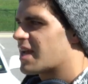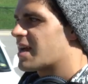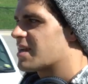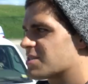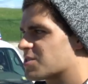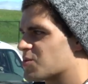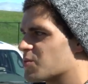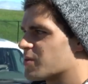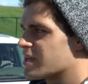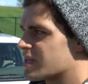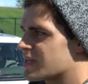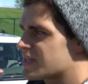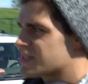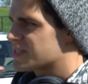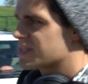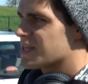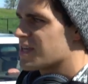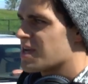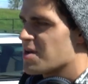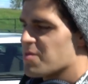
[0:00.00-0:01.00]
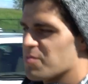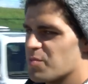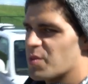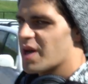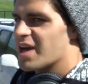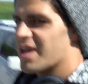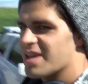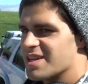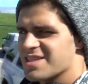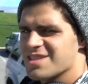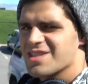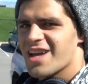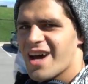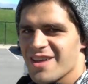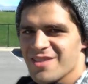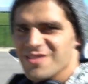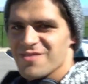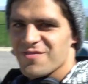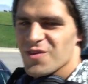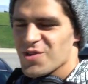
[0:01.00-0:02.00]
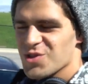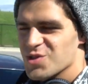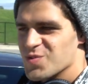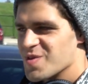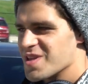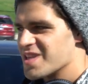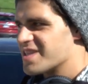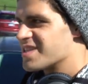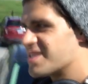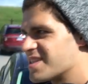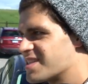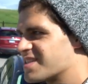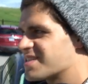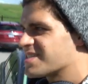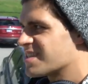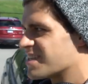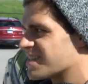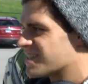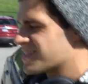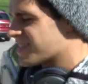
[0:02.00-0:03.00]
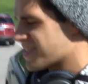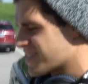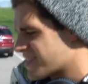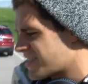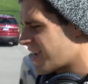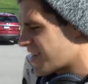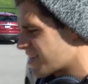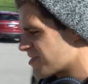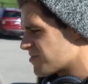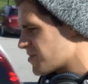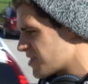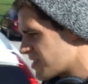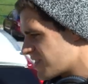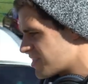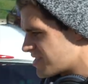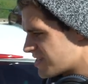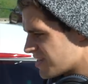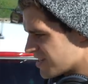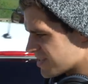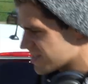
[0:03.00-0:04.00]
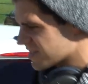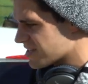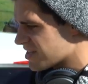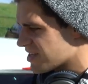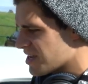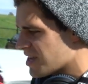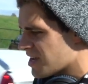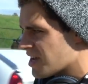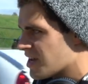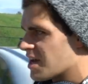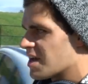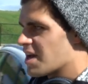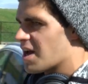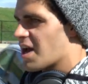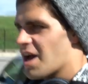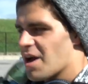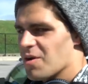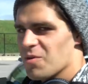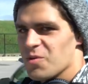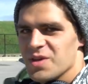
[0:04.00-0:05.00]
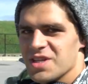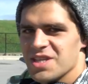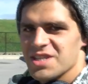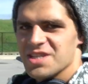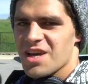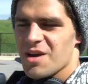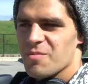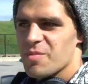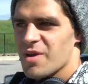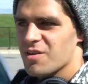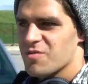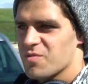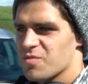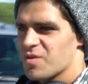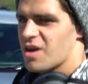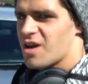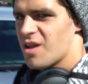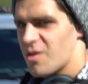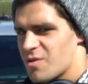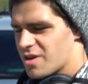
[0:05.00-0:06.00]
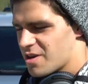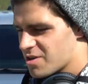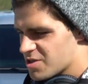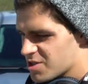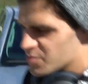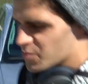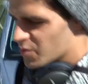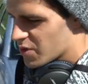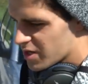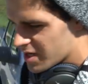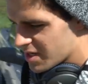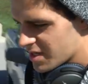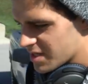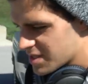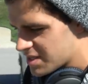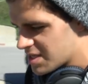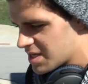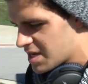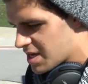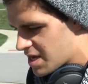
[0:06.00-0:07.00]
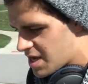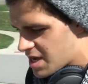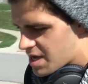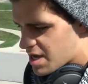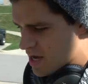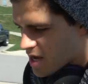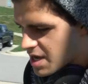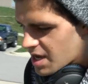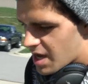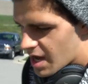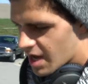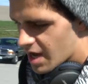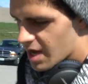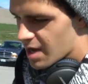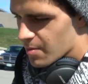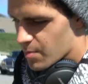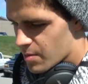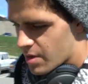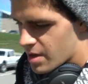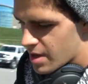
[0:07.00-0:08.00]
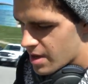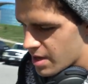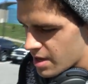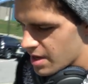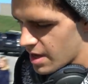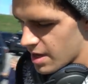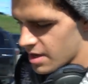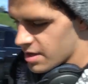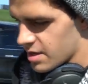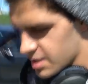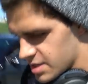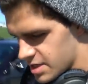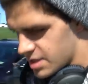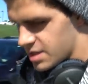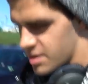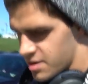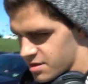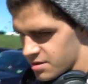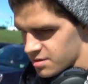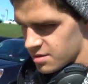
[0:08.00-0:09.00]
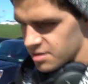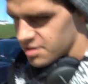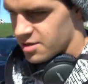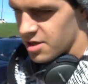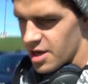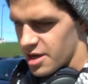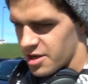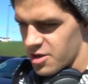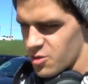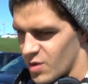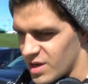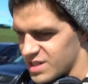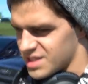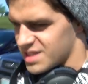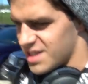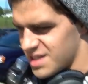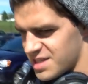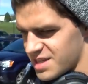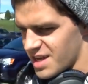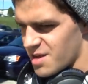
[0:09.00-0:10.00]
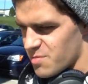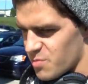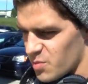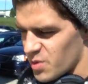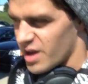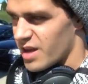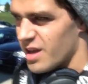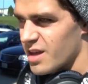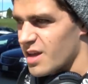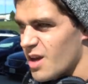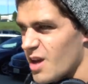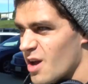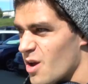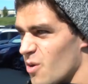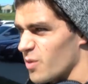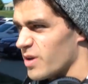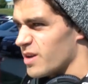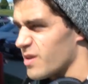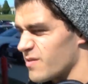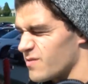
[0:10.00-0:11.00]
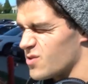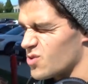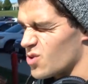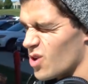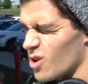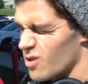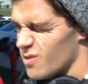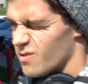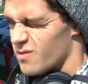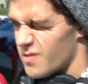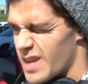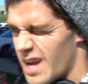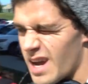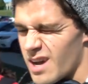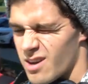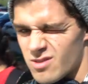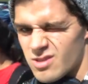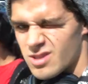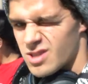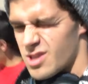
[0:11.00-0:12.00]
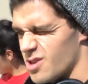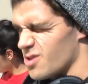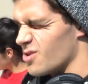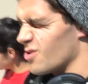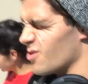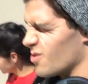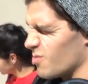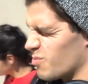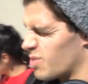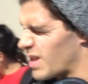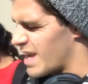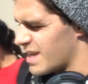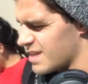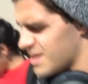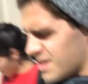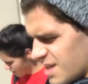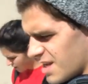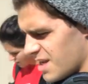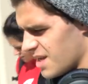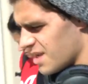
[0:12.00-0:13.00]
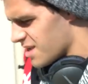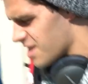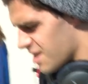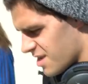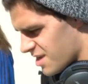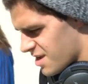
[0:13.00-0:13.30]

last week's, but it's not the first meet of the season, it's the second meet of the season. We just got back from Colorado Springs, and we got a good rest last night, but we have drove down to Platte City,